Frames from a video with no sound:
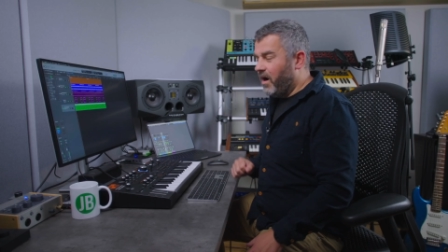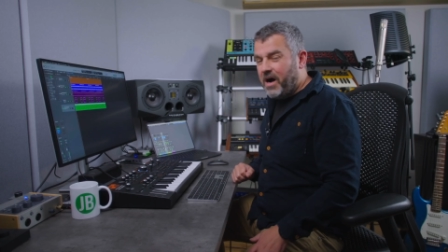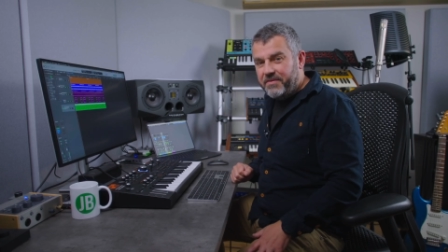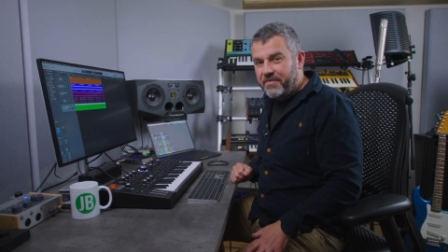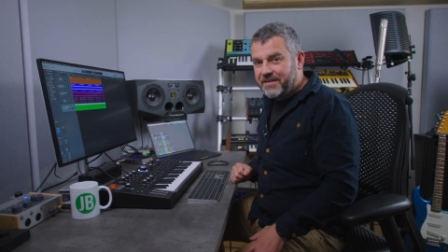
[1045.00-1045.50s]

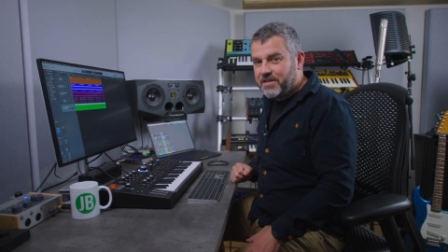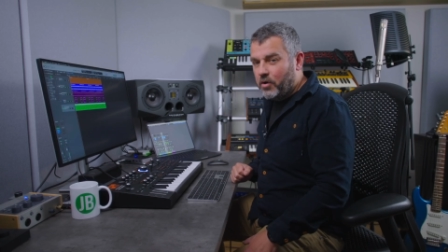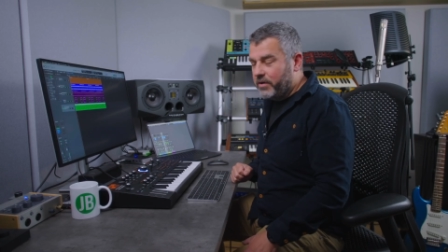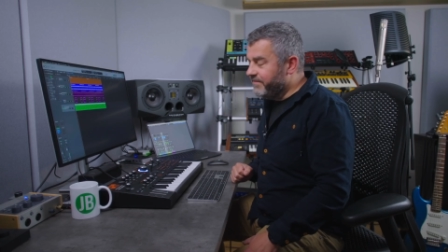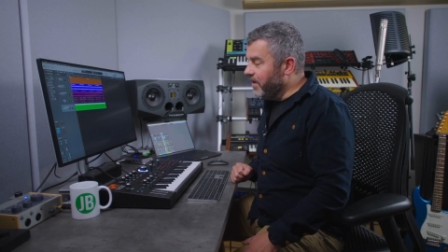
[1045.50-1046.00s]
I think that's a
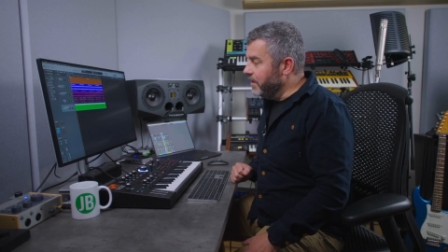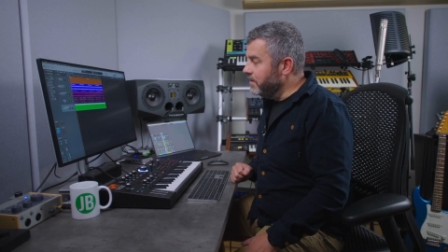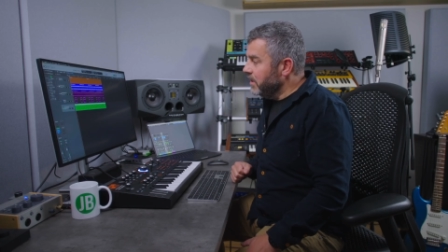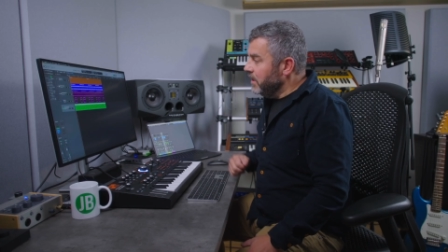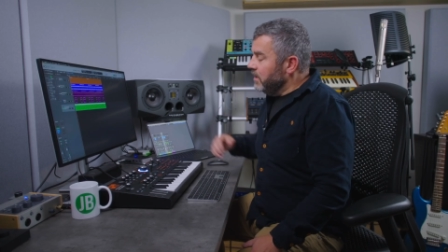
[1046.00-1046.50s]
lot of fun.
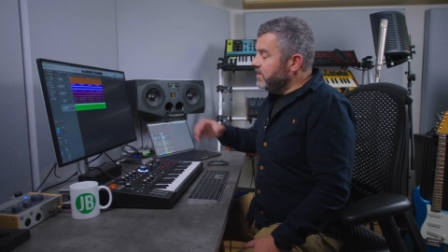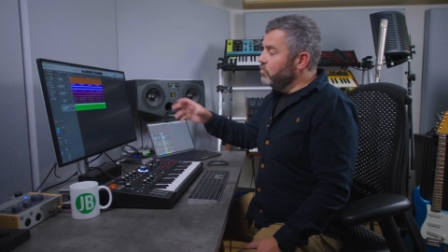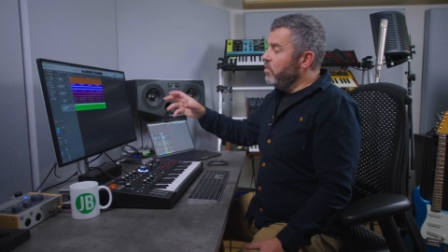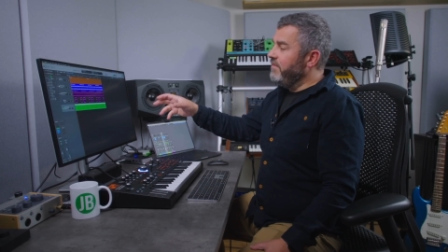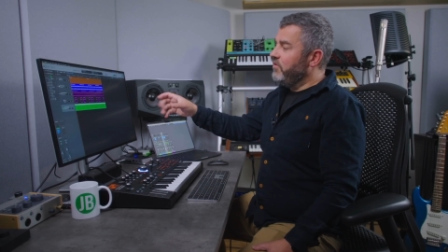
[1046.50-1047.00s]
So
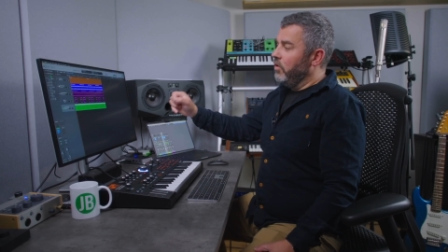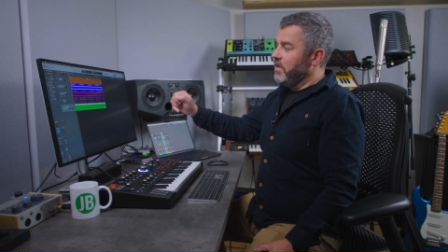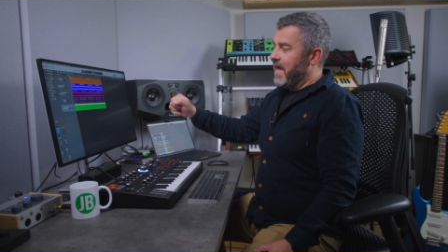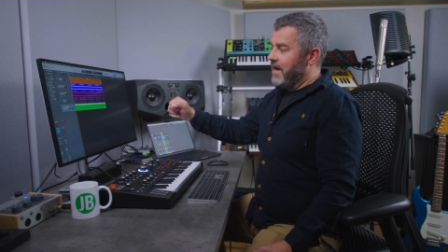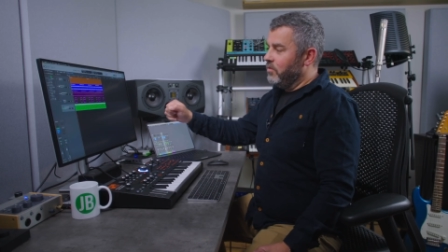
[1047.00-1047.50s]
what we've got
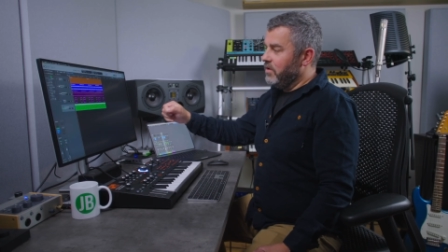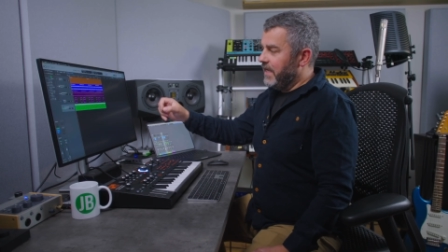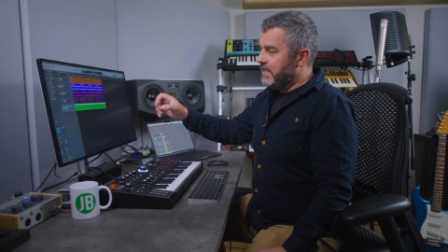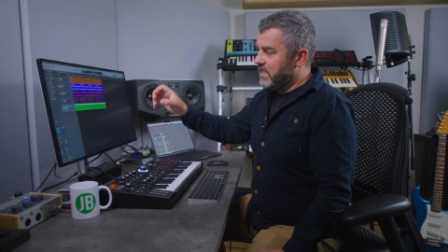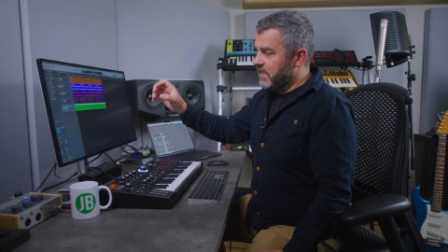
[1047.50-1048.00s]
now
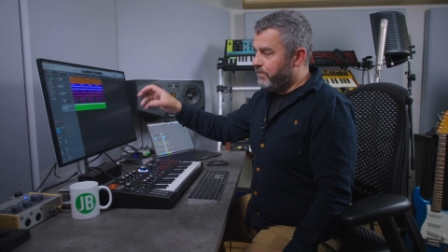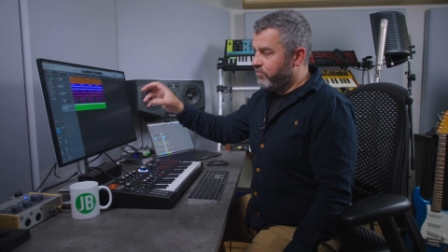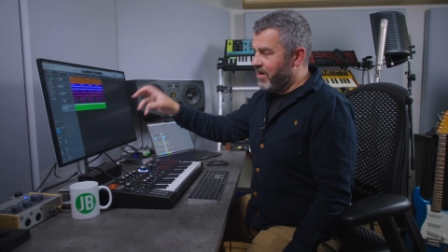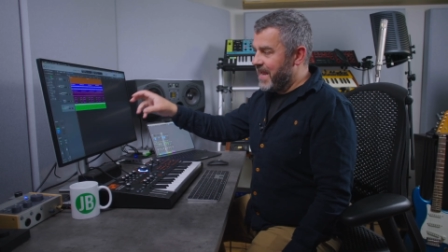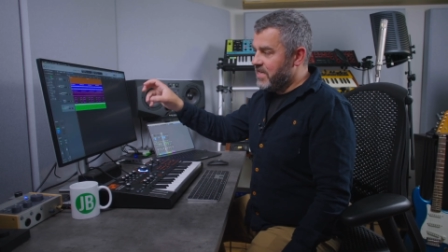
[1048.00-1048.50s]
is this
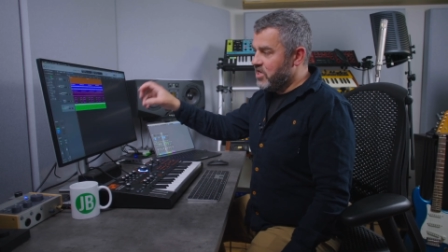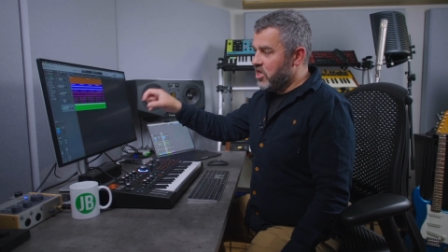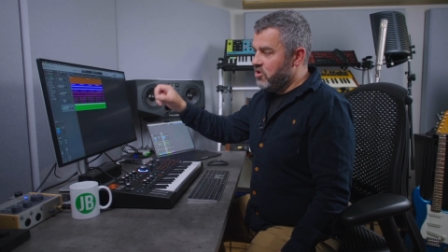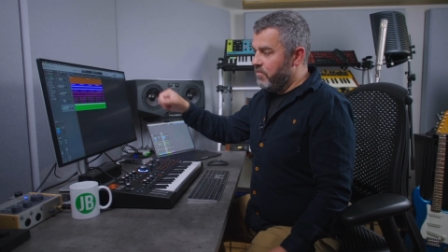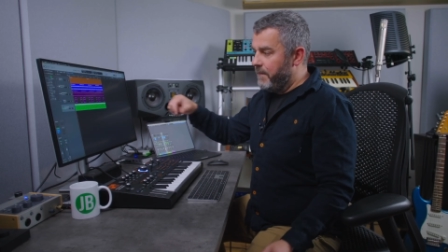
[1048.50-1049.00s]
brand
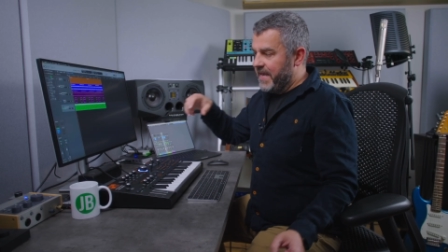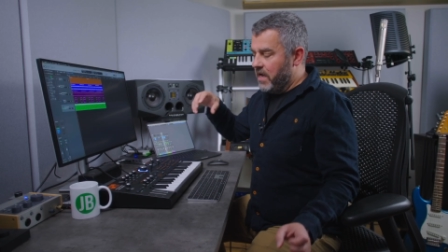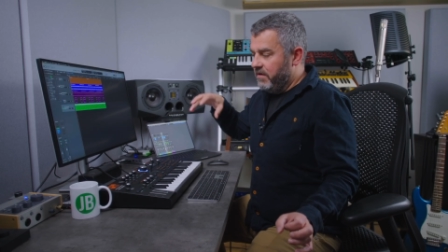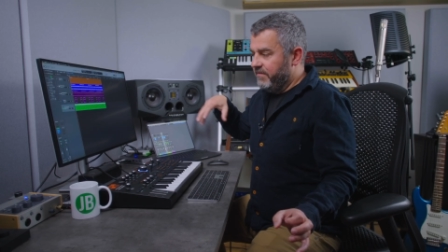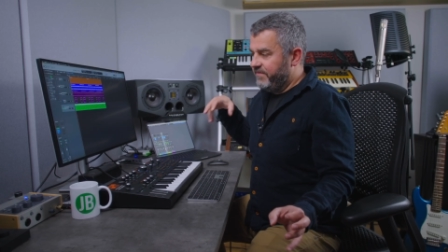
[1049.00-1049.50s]
new bit
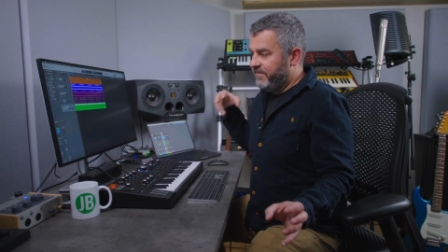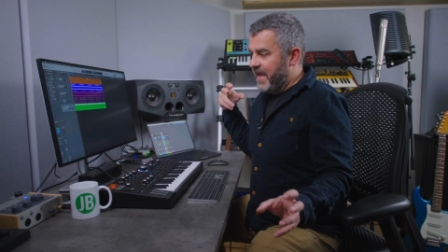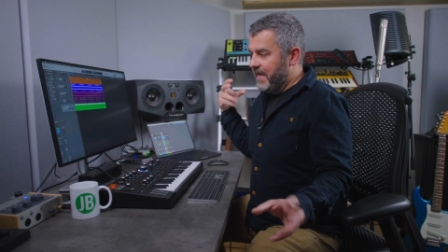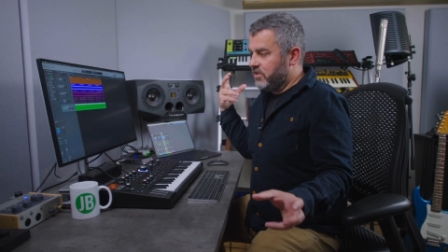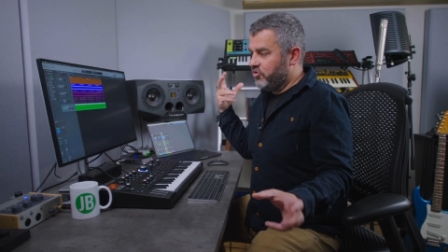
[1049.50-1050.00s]
of
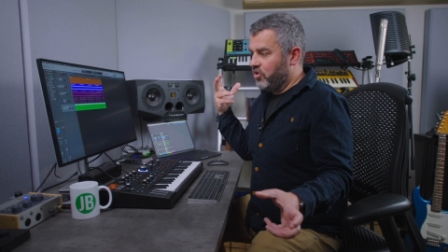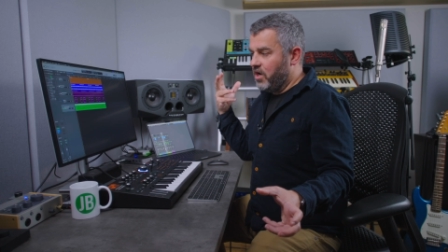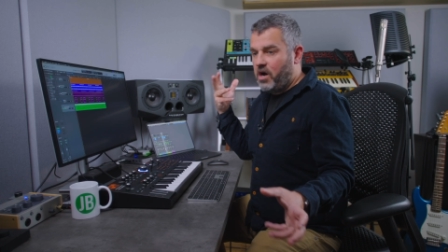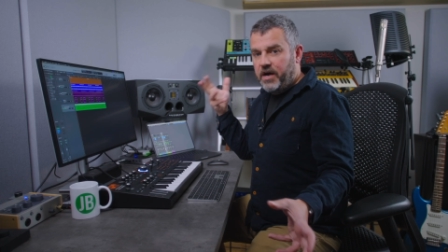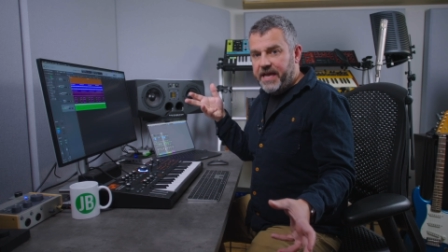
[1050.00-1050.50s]
extra
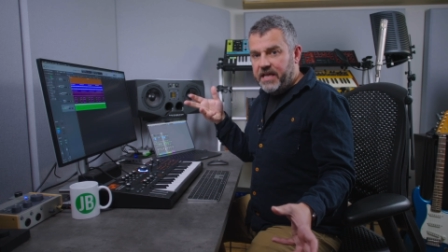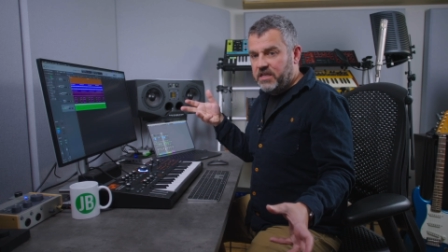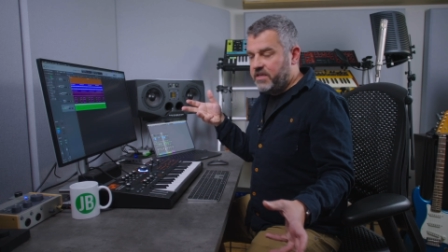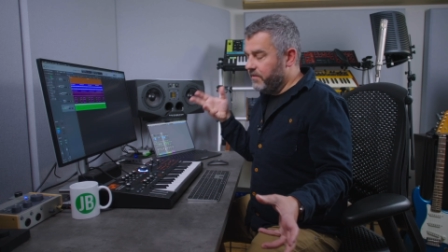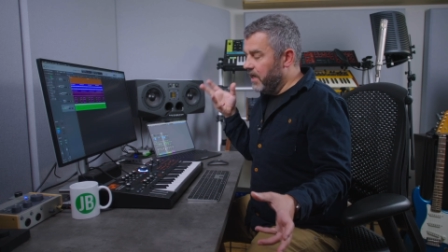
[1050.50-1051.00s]

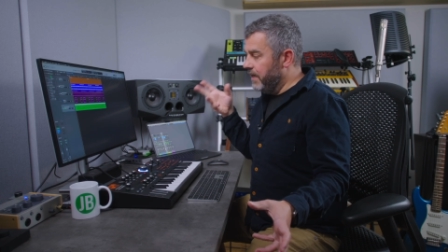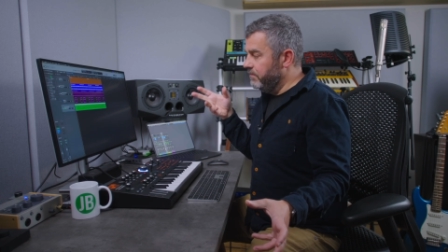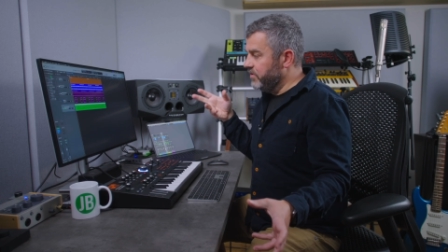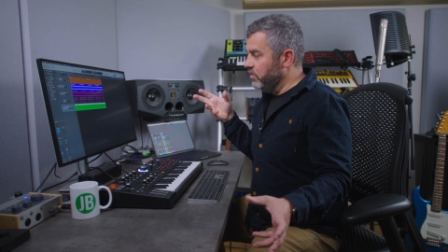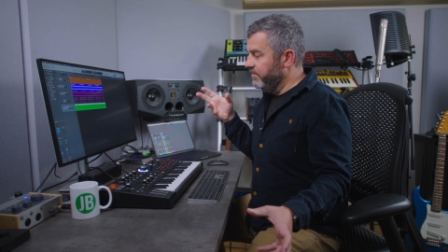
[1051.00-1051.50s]
high-end
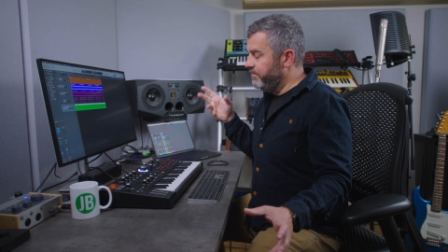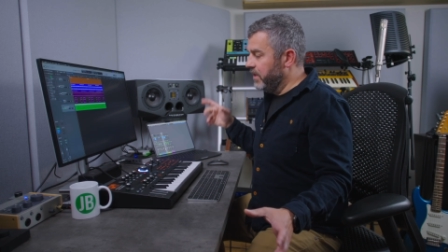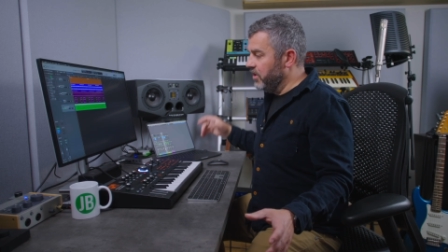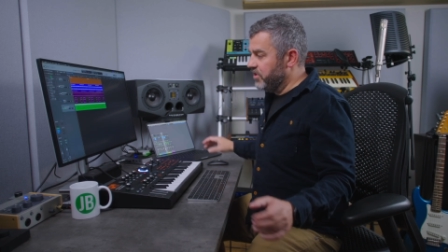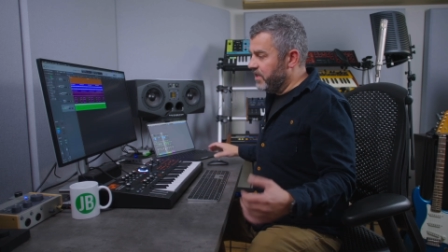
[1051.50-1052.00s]
um, sort of
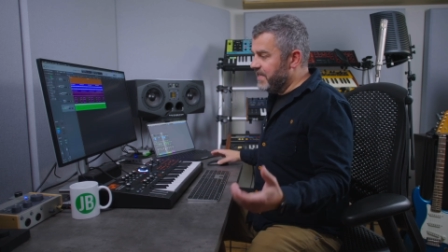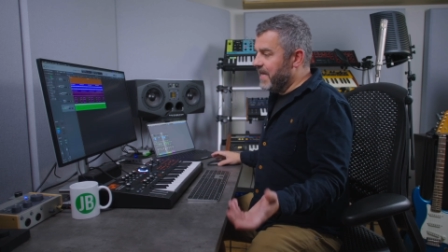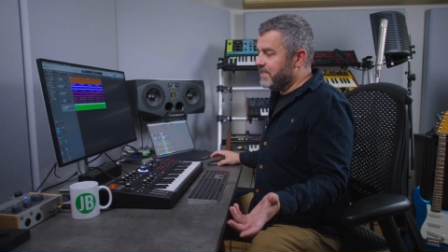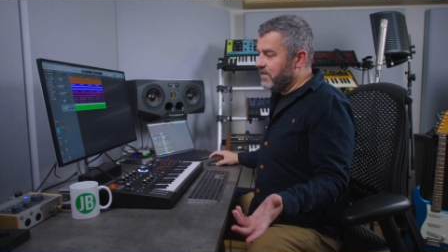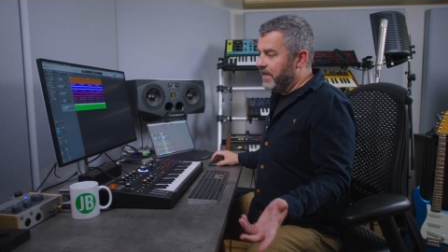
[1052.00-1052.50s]
percussion. And
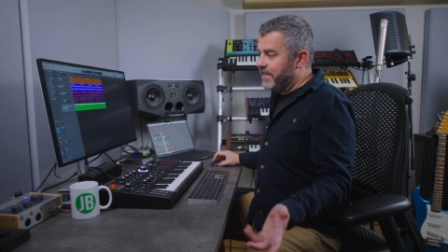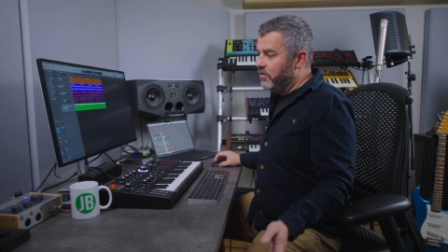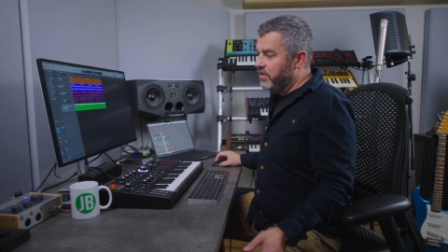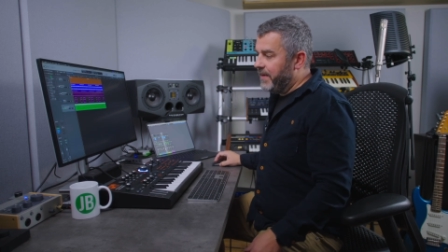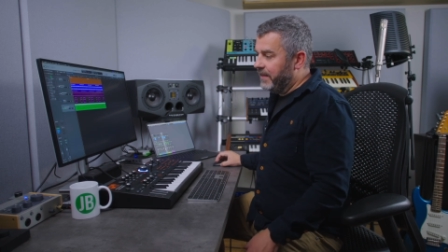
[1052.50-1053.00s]
yes, I know
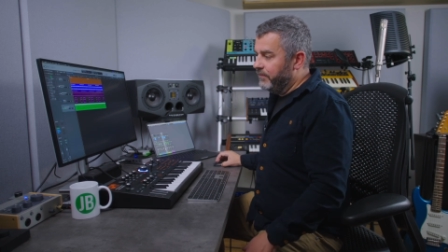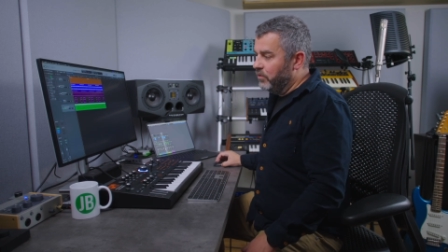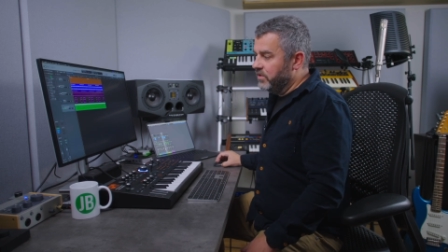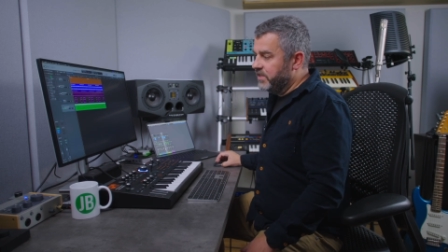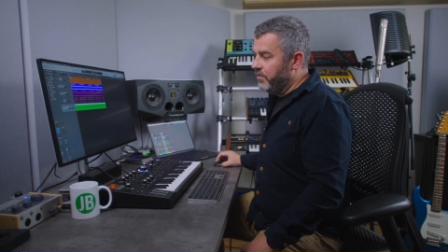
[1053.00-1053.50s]
the pedal
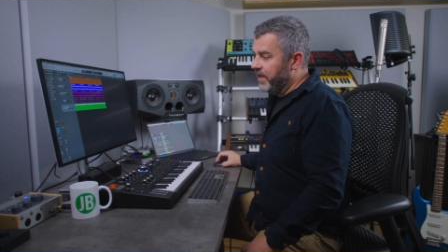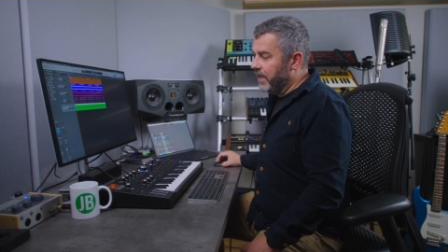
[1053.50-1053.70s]
board's doing a